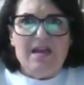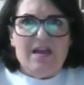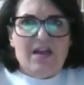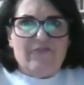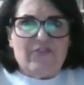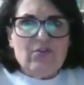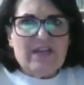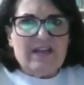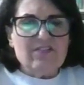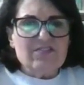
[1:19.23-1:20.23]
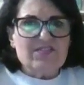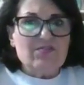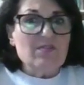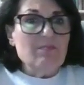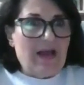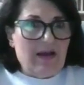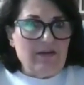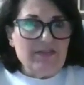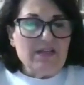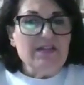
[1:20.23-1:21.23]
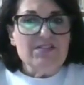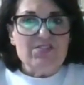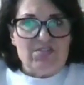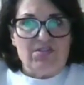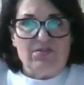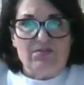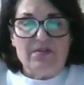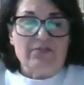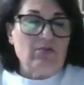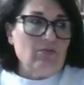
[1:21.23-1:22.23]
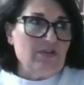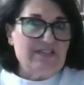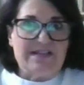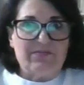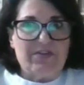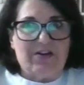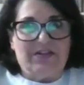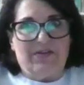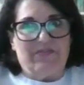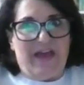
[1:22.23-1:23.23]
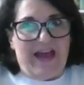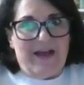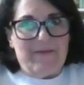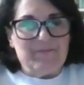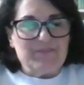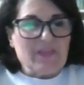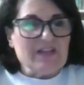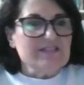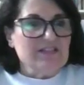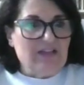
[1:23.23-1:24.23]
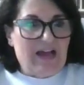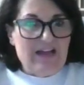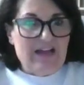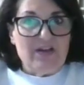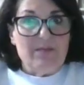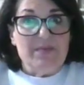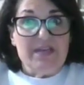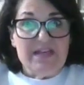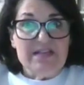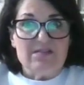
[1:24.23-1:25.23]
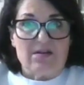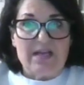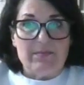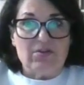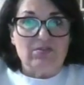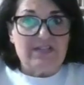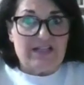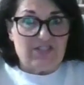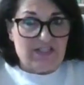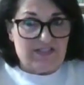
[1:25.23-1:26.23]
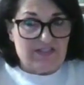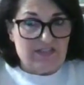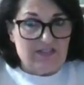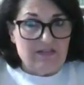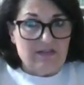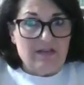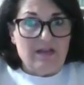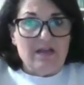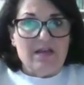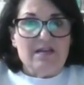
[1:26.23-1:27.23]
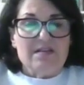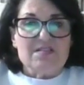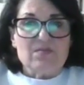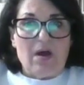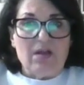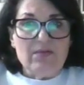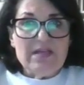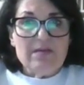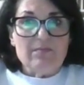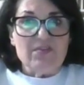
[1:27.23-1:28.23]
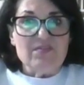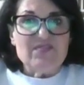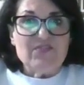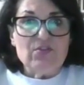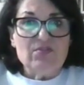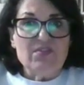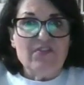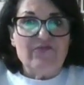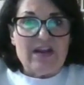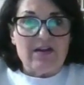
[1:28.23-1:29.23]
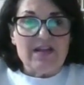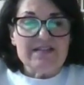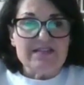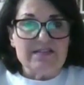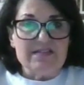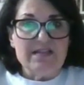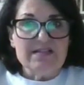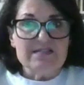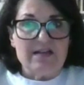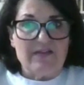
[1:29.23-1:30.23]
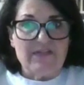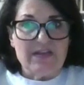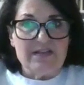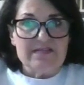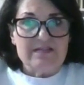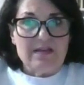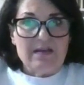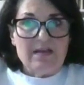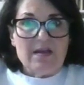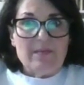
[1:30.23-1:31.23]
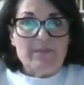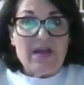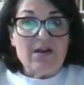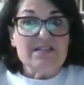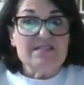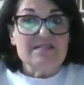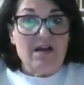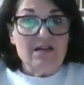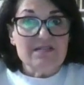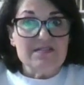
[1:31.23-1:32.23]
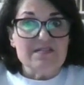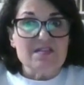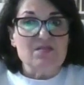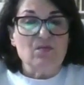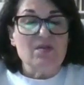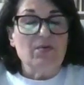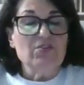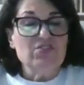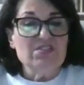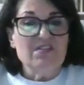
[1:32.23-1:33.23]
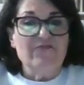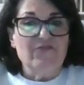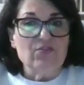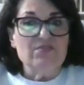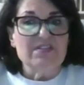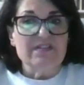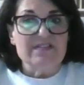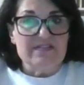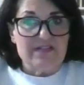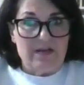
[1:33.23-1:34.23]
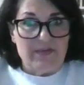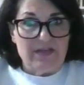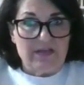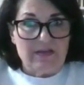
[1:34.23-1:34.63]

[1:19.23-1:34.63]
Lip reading: Food enters through the mouth and it's chewed, of course. I think we all know that. Saliva begins our chemical digestion. Swallowing moves food through the pharynx into the esophagus. Peristalsis is what pushes the food to the stomach.